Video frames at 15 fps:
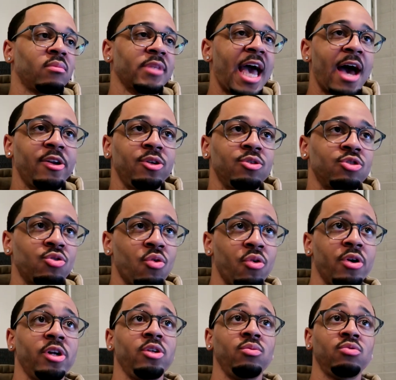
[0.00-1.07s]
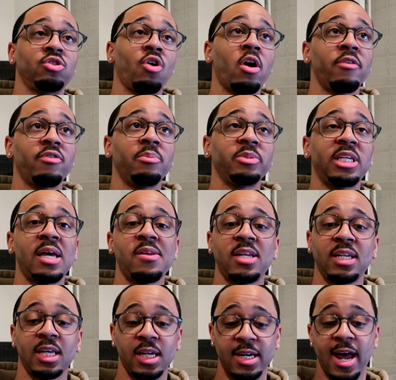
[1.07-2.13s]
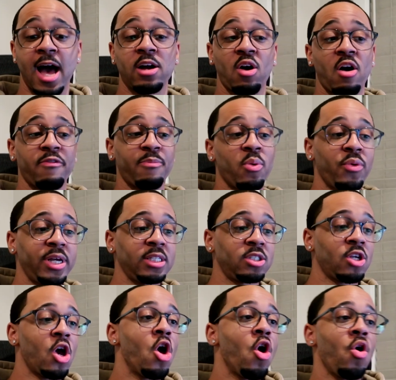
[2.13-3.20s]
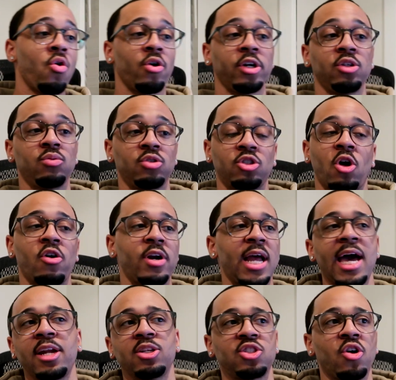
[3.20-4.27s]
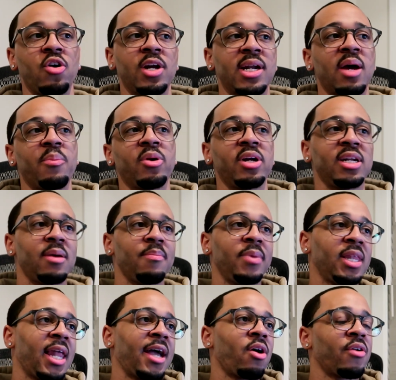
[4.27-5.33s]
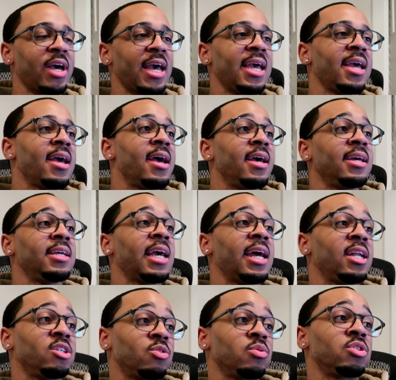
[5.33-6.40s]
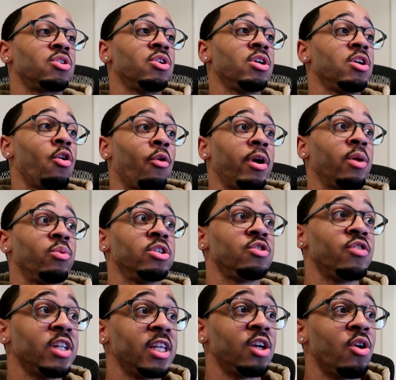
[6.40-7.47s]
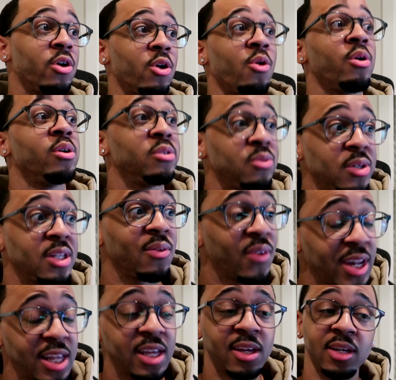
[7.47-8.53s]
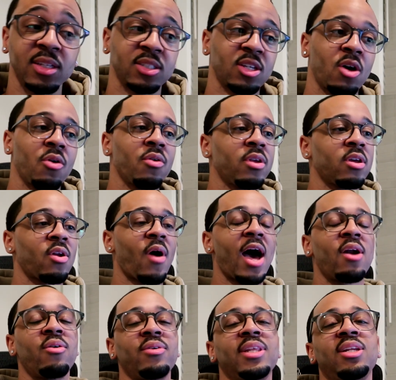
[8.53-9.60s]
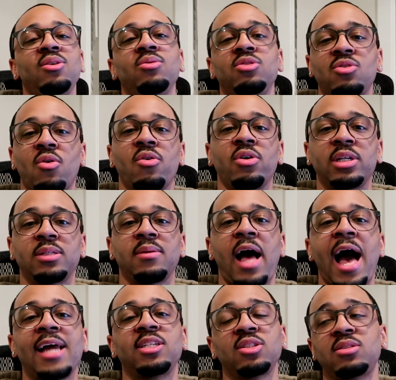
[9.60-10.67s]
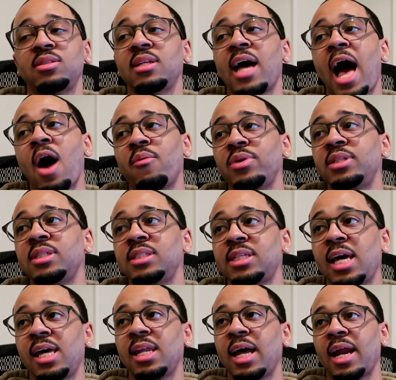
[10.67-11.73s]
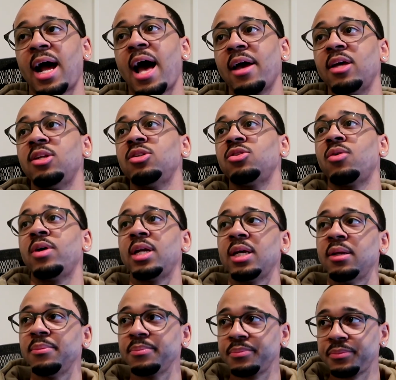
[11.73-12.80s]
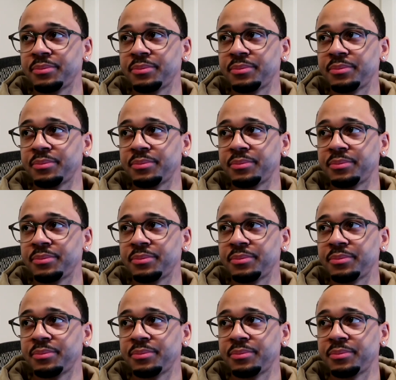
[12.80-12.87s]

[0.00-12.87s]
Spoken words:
how do you score? Do you start from 10 and then dock off points? Or do you start at a certain number and then be like, okay, yeah, this was good, or it was really good, or it was really, really good. So, you know, I don't really do scores. I would just say that I enjoyed it